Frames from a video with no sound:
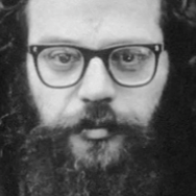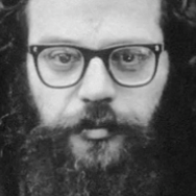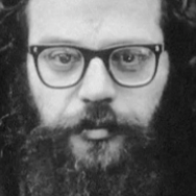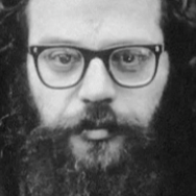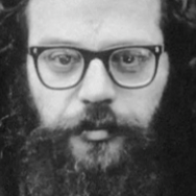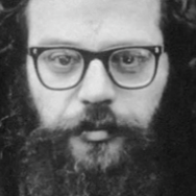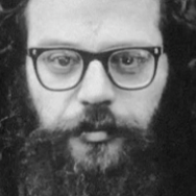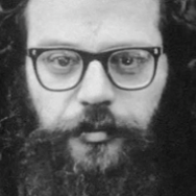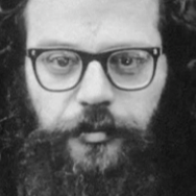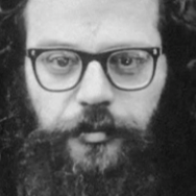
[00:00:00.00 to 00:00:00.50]

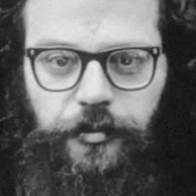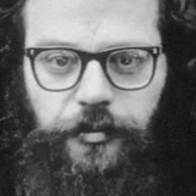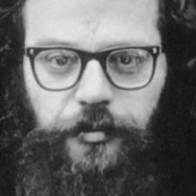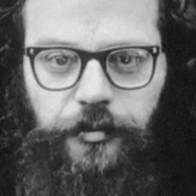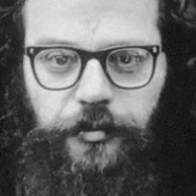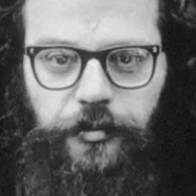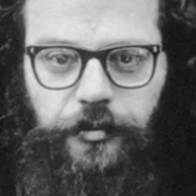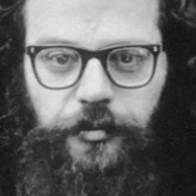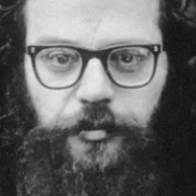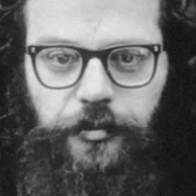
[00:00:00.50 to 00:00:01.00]

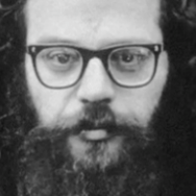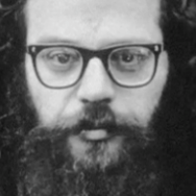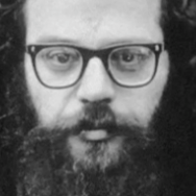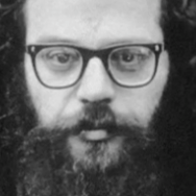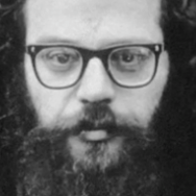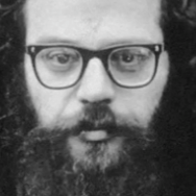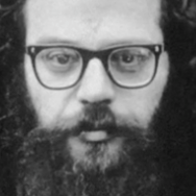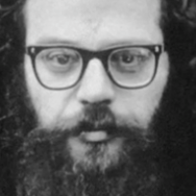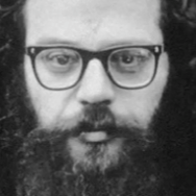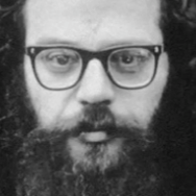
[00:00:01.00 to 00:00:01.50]

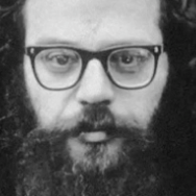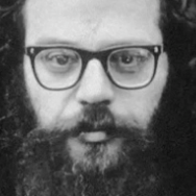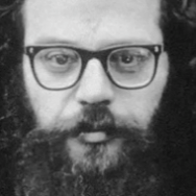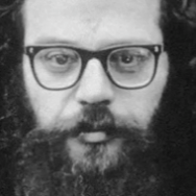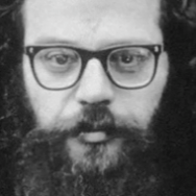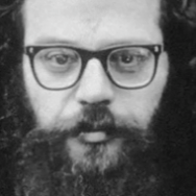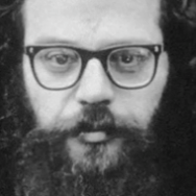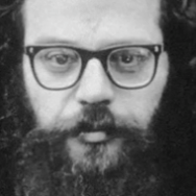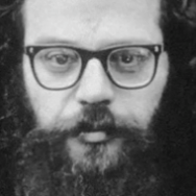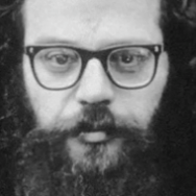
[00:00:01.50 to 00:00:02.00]

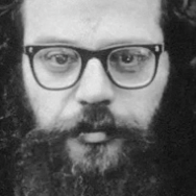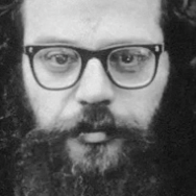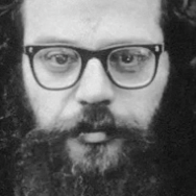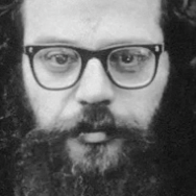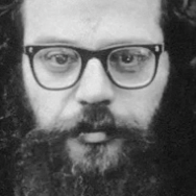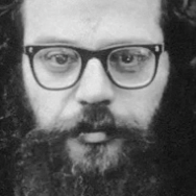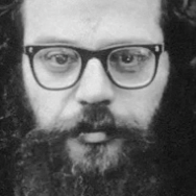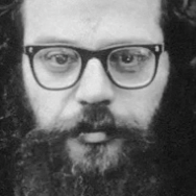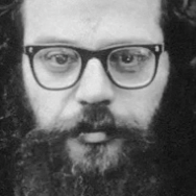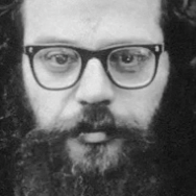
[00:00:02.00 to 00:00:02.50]

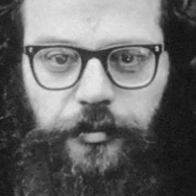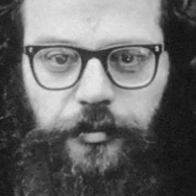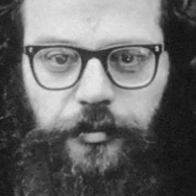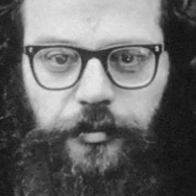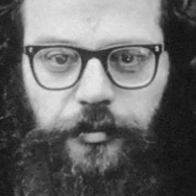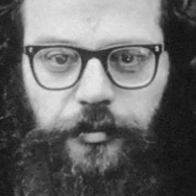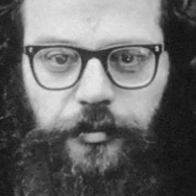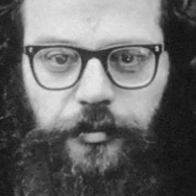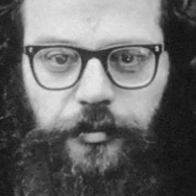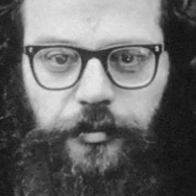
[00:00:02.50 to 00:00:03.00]

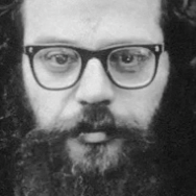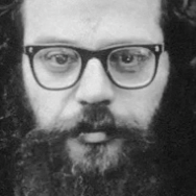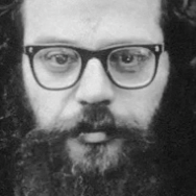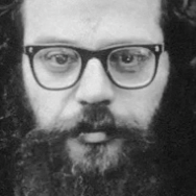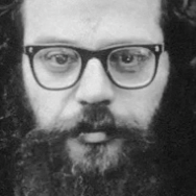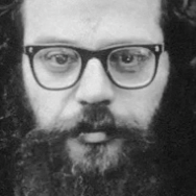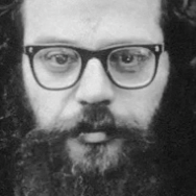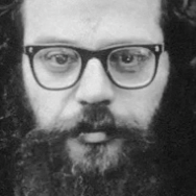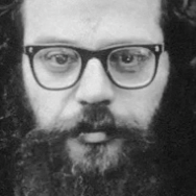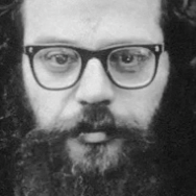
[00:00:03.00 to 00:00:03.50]

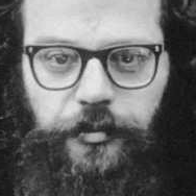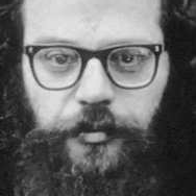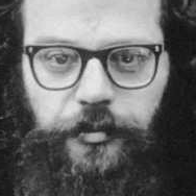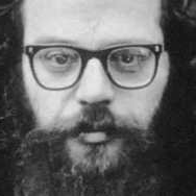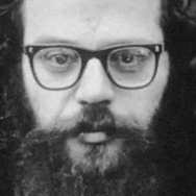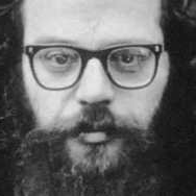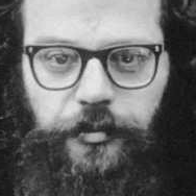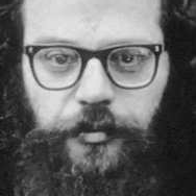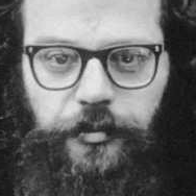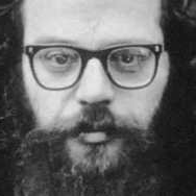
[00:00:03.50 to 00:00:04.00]

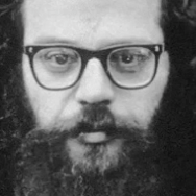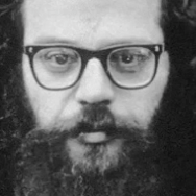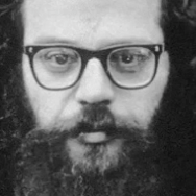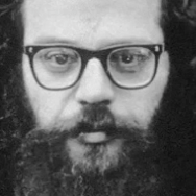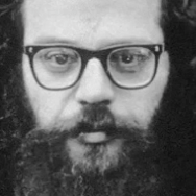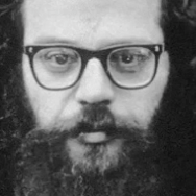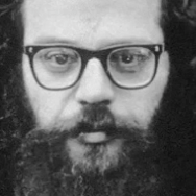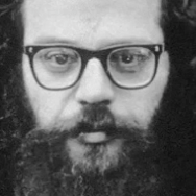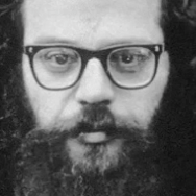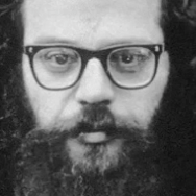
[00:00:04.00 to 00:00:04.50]

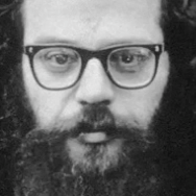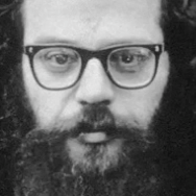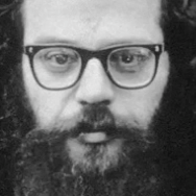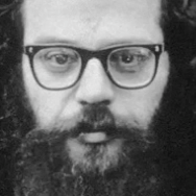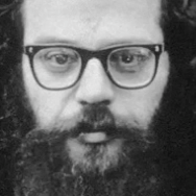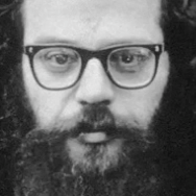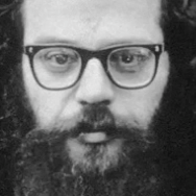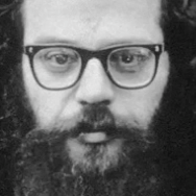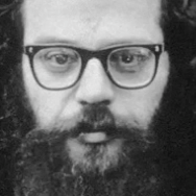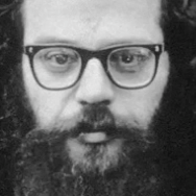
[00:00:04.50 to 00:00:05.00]

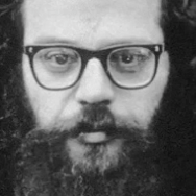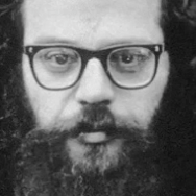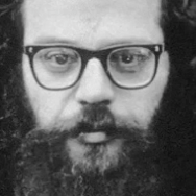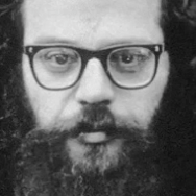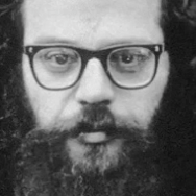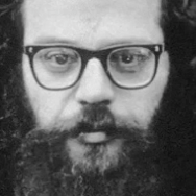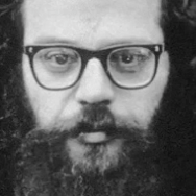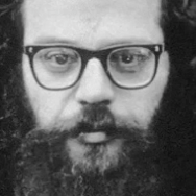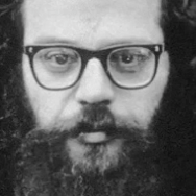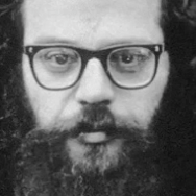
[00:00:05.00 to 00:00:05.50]

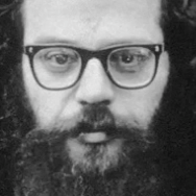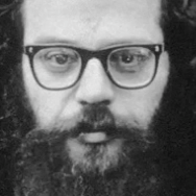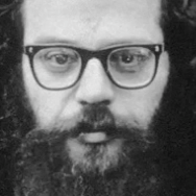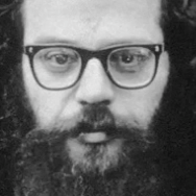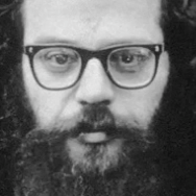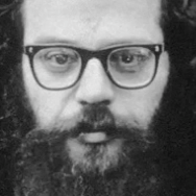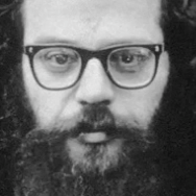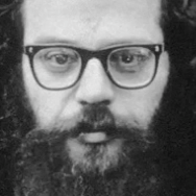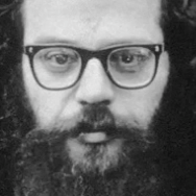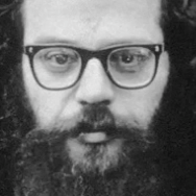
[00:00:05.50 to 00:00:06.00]

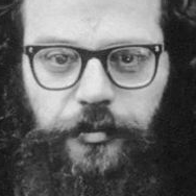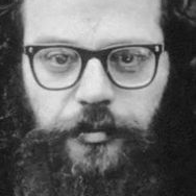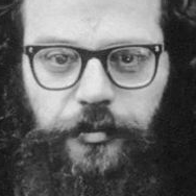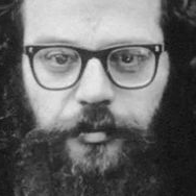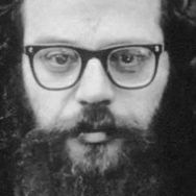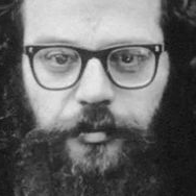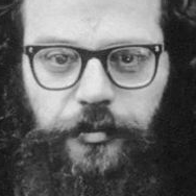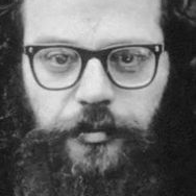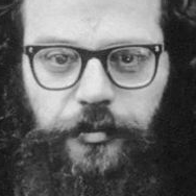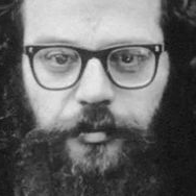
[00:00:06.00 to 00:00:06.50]

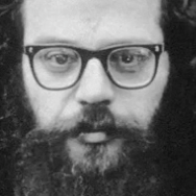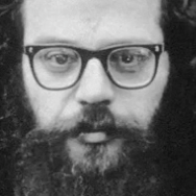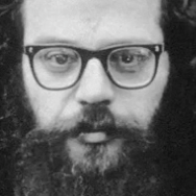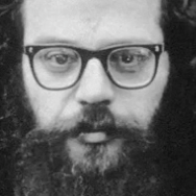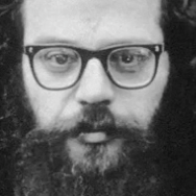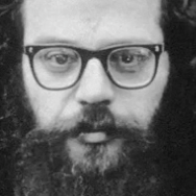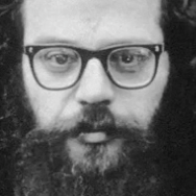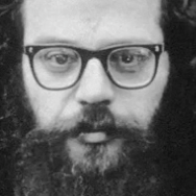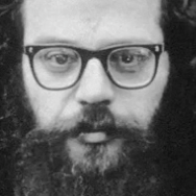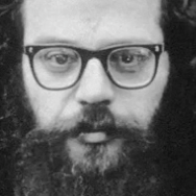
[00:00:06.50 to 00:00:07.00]

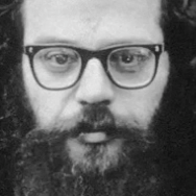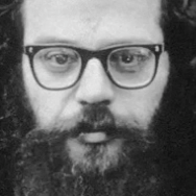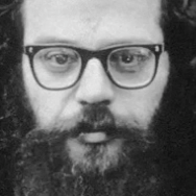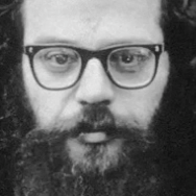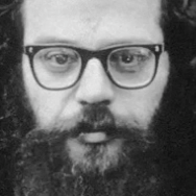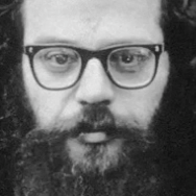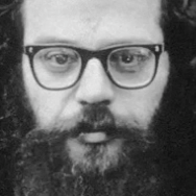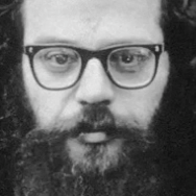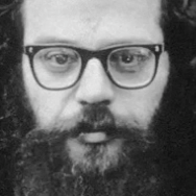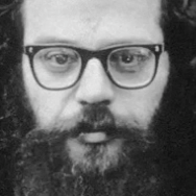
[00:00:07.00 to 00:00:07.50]

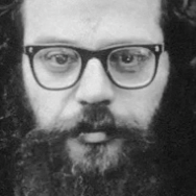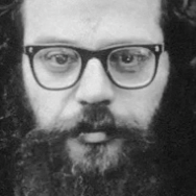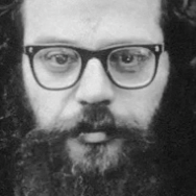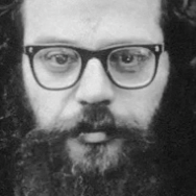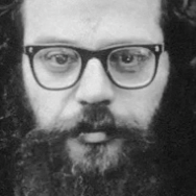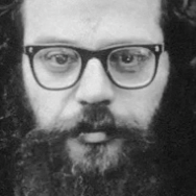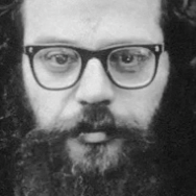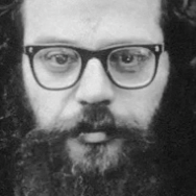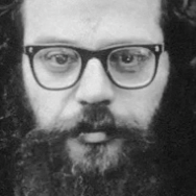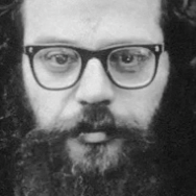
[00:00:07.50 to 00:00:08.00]
[no speech]